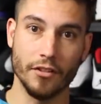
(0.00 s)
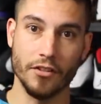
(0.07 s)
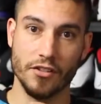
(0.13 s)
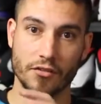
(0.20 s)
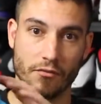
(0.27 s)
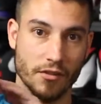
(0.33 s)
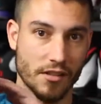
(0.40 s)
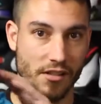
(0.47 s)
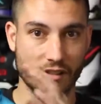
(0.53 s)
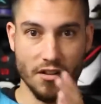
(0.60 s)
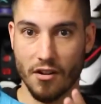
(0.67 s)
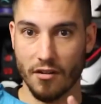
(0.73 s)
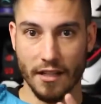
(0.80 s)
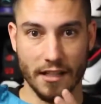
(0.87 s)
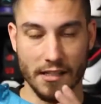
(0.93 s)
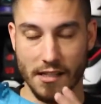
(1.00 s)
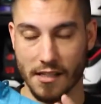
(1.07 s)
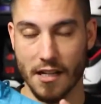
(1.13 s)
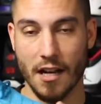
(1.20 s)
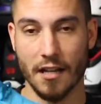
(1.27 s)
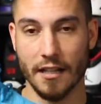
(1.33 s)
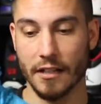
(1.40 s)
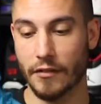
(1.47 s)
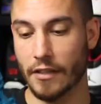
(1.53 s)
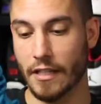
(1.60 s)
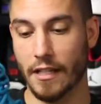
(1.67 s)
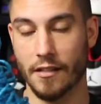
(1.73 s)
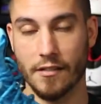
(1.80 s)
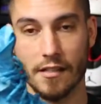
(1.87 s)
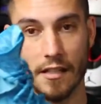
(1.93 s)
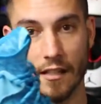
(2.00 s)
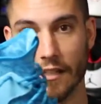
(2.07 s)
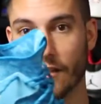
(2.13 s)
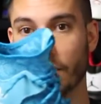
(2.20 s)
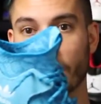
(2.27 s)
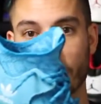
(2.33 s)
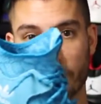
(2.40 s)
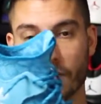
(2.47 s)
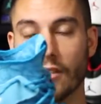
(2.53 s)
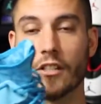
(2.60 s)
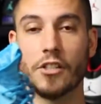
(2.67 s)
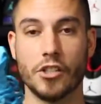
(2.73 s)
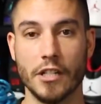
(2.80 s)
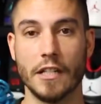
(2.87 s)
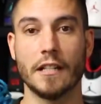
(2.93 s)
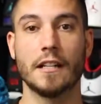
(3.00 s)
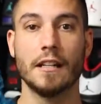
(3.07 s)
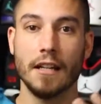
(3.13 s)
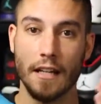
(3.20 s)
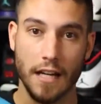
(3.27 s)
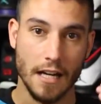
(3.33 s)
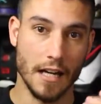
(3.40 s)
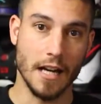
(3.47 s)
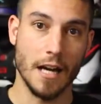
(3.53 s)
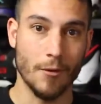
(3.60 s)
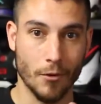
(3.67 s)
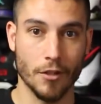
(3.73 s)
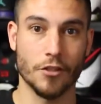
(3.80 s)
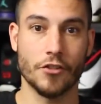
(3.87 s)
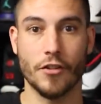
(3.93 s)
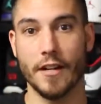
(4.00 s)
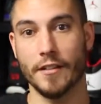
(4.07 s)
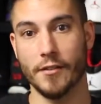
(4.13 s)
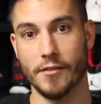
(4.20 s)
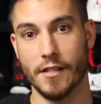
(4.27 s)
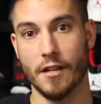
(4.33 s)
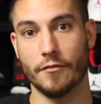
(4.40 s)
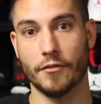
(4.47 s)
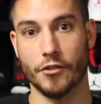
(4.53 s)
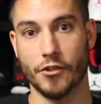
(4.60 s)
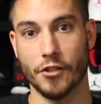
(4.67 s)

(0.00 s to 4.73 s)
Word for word: version, which is all like a sock and everything, I was like, yo, those are legit. I want to try those out for